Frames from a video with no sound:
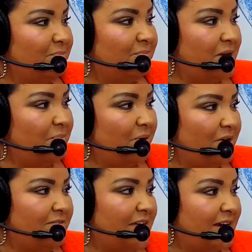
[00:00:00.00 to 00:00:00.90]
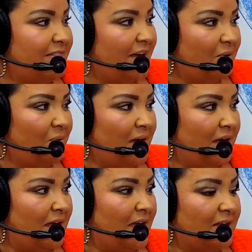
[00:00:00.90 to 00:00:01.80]
be a part of that in that
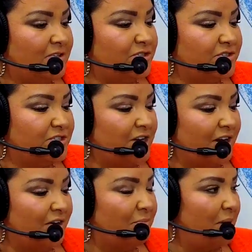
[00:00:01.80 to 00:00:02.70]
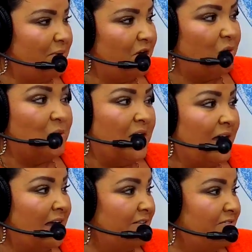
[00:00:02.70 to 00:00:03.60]
way, and just share. Maybe go
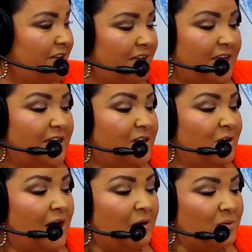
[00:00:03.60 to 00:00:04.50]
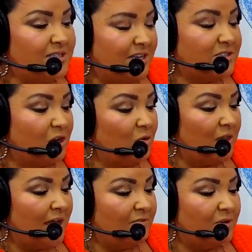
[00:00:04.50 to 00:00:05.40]
live. I always like to go
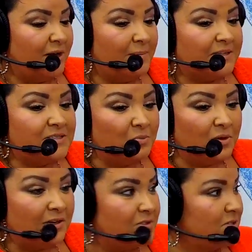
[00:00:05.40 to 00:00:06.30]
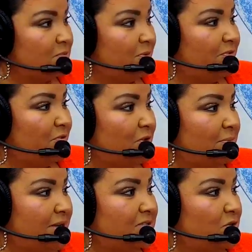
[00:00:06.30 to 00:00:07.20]
live when I'm at someone else's performance